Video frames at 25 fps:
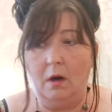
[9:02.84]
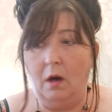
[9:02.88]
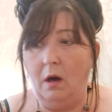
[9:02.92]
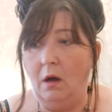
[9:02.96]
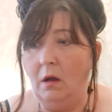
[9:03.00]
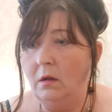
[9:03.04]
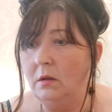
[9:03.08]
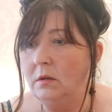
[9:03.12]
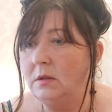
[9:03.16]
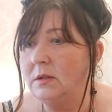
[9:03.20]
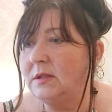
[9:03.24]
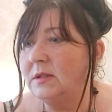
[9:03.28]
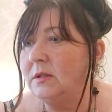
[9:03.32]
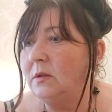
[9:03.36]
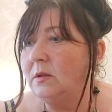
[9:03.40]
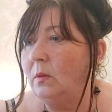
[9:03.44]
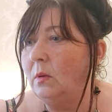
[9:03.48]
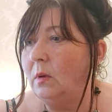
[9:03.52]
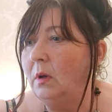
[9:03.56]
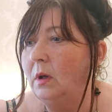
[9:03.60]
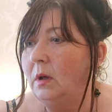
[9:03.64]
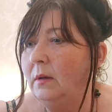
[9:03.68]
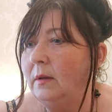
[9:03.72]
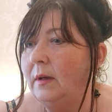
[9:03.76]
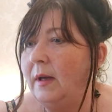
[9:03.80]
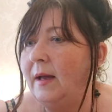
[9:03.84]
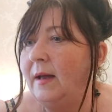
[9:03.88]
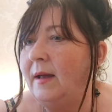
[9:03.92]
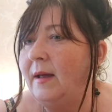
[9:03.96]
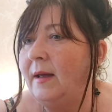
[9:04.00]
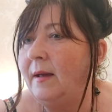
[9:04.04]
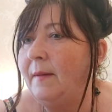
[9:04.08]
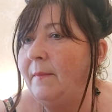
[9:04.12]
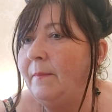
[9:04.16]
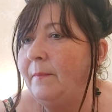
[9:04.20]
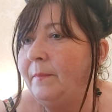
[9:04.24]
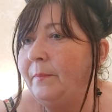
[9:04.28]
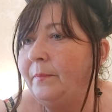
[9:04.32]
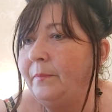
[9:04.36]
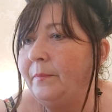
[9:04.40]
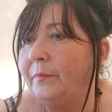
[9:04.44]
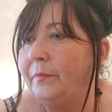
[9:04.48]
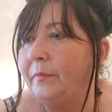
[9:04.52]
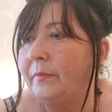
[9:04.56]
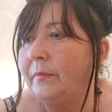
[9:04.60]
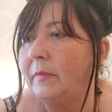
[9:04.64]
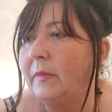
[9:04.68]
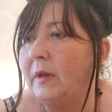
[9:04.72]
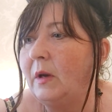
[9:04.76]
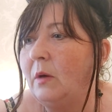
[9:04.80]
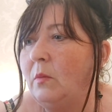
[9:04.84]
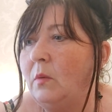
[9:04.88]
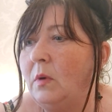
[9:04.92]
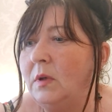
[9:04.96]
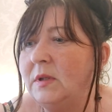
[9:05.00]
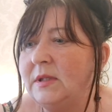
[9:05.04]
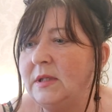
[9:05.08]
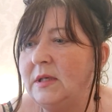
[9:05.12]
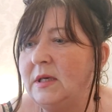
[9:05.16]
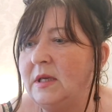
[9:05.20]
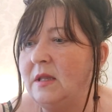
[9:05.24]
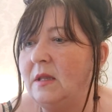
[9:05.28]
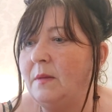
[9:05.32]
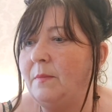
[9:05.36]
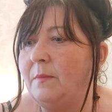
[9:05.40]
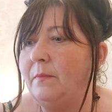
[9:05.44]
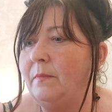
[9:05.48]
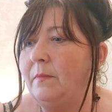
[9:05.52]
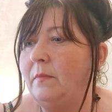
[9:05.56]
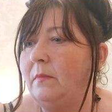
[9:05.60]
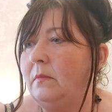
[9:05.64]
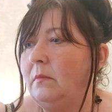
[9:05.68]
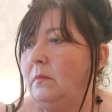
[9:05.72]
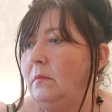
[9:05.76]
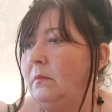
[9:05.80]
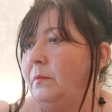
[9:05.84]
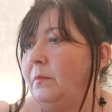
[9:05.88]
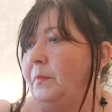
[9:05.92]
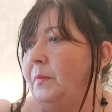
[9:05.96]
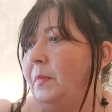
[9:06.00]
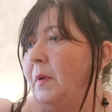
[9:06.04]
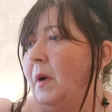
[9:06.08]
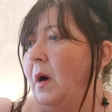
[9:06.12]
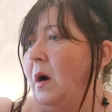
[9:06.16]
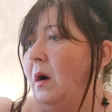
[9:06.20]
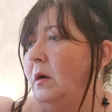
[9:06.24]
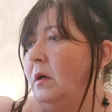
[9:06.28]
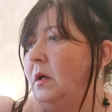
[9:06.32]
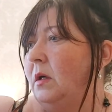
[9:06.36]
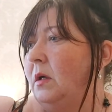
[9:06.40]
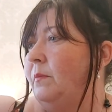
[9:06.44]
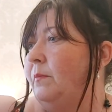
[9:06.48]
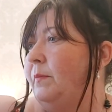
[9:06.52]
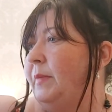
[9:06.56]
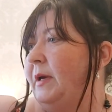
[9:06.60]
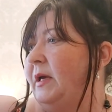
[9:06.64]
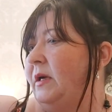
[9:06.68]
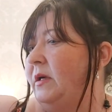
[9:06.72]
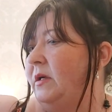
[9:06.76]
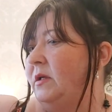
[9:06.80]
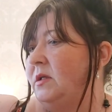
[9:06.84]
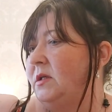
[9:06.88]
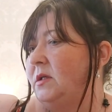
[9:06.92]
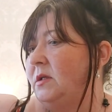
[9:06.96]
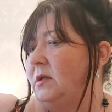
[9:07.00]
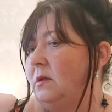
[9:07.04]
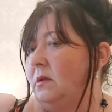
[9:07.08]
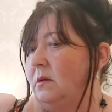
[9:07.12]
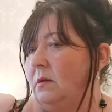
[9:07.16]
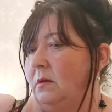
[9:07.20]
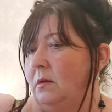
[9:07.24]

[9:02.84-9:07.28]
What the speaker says: Also, it wasn't in the bargain bit.